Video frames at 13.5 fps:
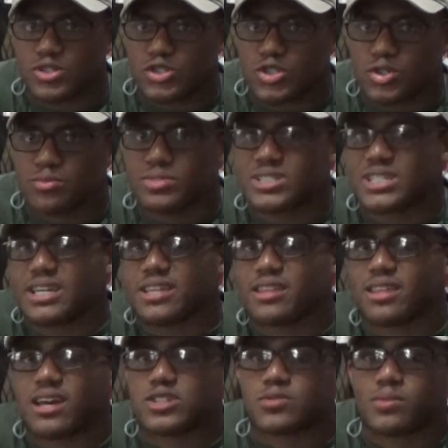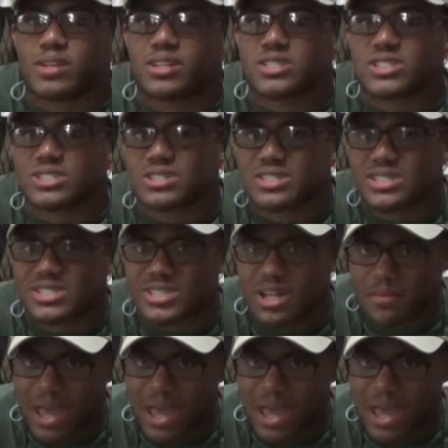Juneteenth as well as some